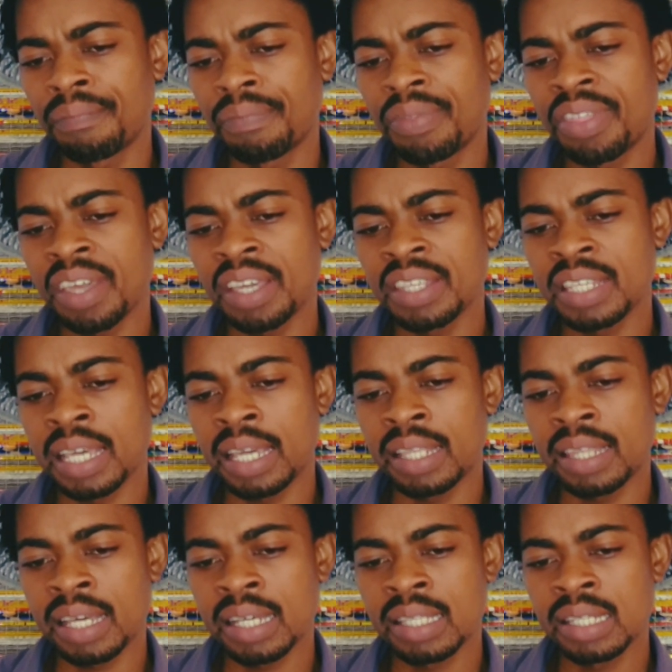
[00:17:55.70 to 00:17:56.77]
Things like
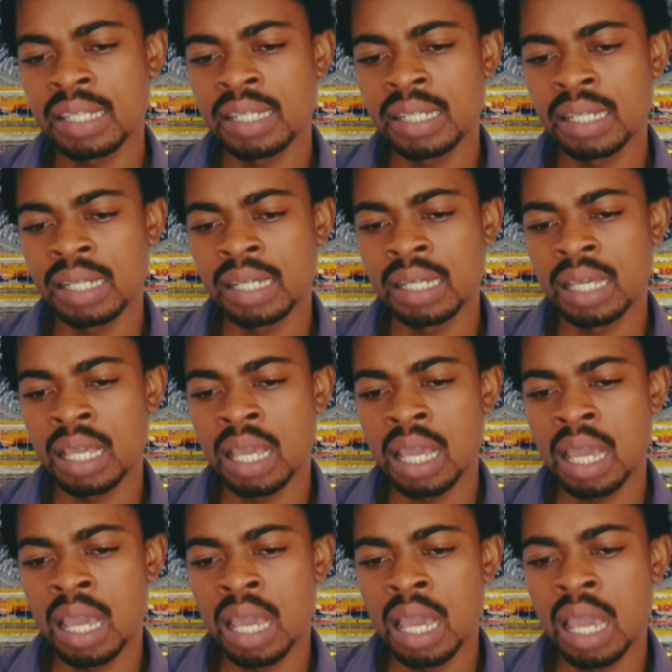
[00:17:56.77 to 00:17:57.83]
that.
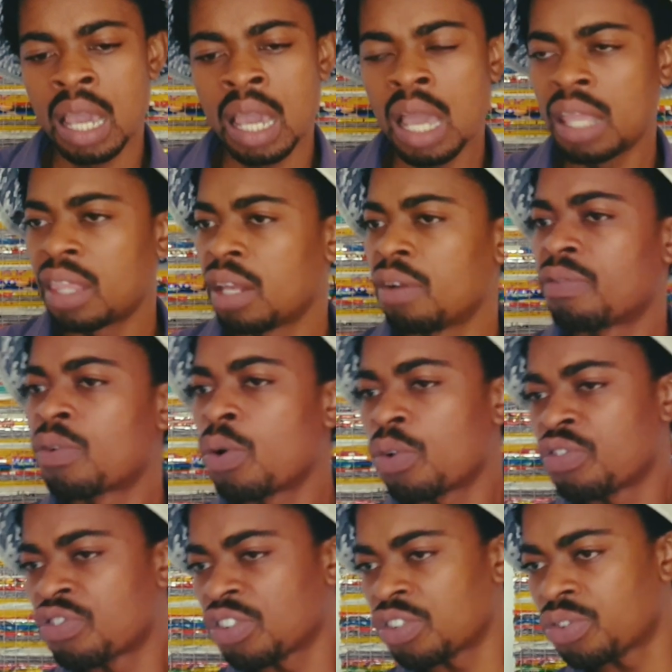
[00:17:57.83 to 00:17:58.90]
And then, of
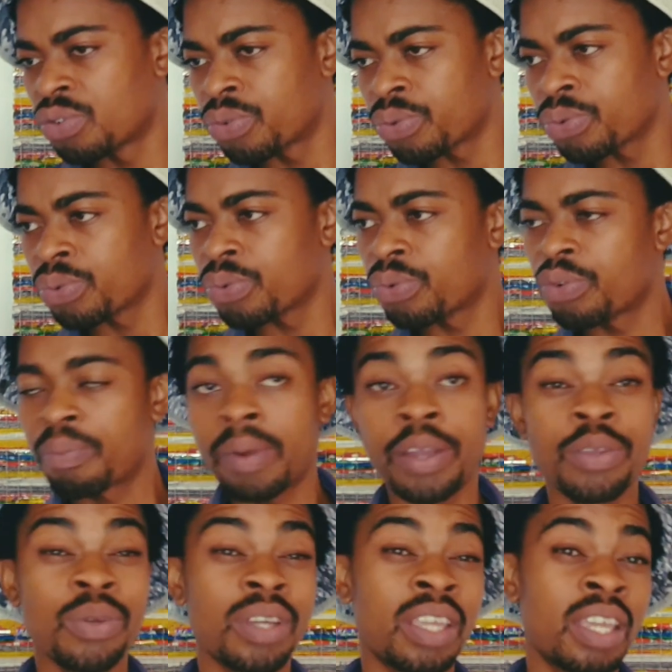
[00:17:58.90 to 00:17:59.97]
course, just to remind
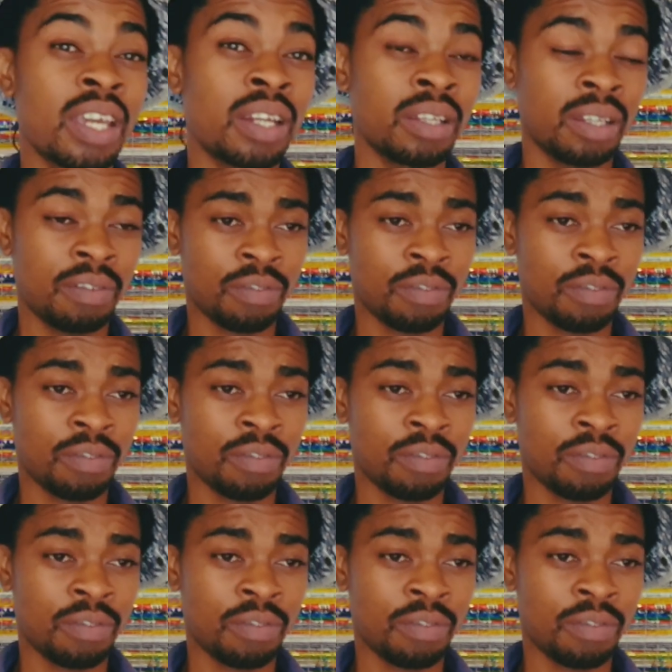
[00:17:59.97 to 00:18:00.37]
you again, I've